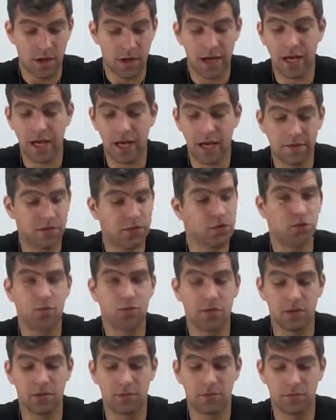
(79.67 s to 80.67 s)
I have a
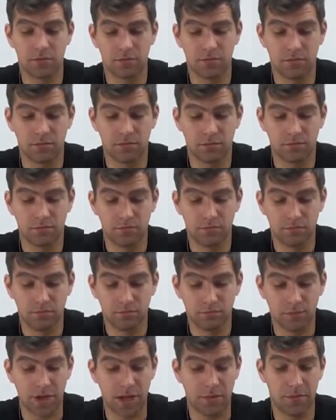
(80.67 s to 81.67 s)
normal
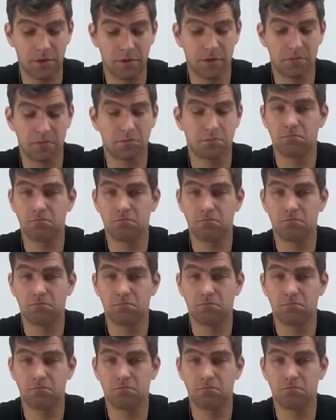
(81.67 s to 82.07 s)
number.